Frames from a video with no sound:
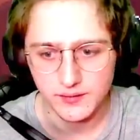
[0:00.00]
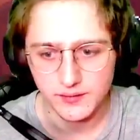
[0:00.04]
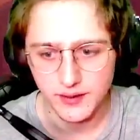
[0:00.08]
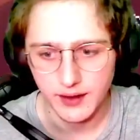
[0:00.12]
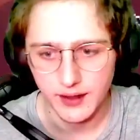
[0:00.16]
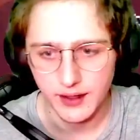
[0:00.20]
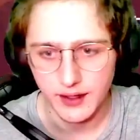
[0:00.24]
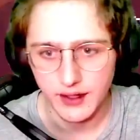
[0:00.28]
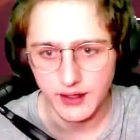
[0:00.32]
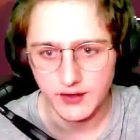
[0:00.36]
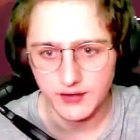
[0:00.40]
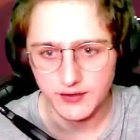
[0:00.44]

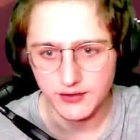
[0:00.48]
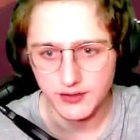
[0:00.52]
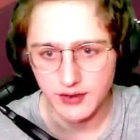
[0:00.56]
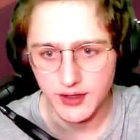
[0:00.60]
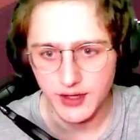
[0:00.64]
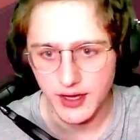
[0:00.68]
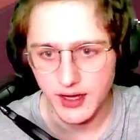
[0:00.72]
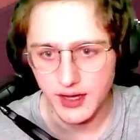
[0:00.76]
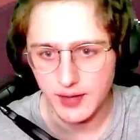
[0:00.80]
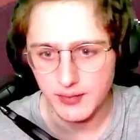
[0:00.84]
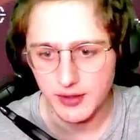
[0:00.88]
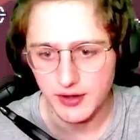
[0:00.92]
And free
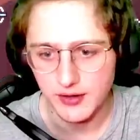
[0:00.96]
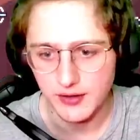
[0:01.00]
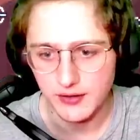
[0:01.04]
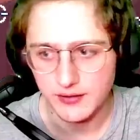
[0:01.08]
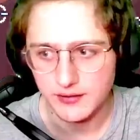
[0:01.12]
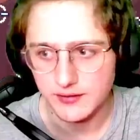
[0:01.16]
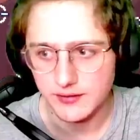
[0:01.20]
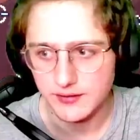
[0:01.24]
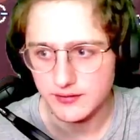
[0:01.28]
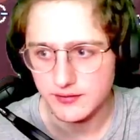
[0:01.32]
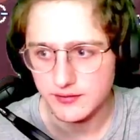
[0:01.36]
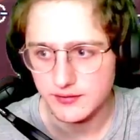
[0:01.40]
ammo.
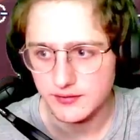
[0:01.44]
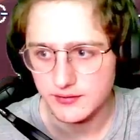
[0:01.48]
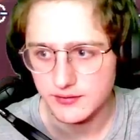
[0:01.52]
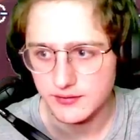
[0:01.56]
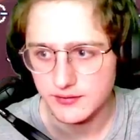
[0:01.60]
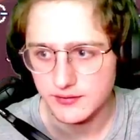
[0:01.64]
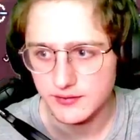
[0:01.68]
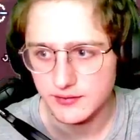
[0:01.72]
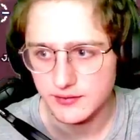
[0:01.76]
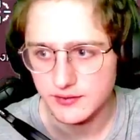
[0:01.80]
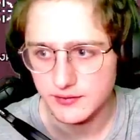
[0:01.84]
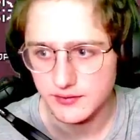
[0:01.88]

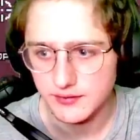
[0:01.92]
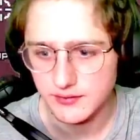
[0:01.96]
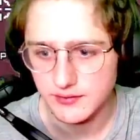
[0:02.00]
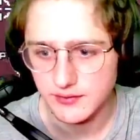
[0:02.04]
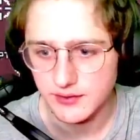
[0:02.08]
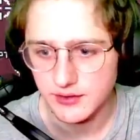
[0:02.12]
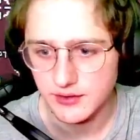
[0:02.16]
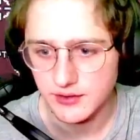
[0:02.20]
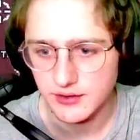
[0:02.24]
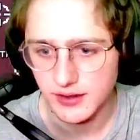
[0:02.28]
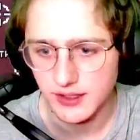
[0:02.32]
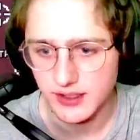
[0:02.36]

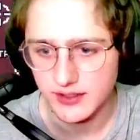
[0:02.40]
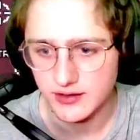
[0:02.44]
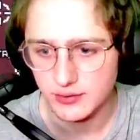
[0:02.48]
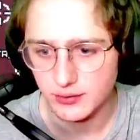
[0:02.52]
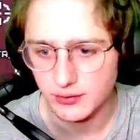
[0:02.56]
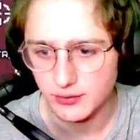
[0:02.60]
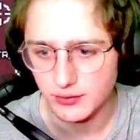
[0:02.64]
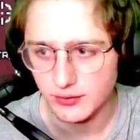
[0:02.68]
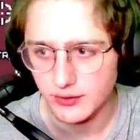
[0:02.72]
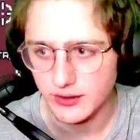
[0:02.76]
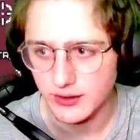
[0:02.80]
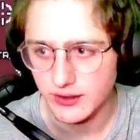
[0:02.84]
So that's
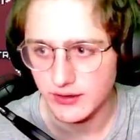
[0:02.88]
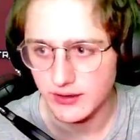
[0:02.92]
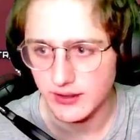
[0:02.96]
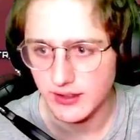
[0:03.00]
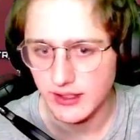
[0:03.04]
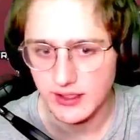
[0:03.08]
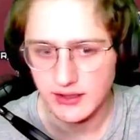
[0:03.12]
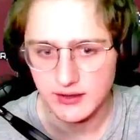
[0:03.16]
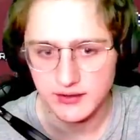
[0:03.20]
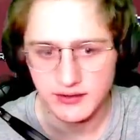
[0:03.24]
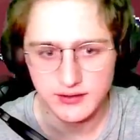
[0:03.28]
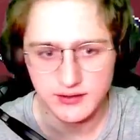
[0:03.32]
real
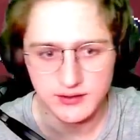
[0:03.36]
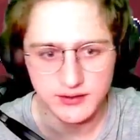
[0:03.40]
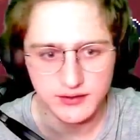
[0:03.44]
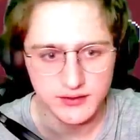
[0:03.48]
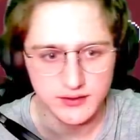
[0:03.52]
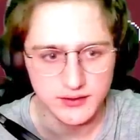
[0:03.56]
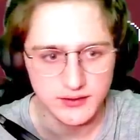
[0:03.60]
nice.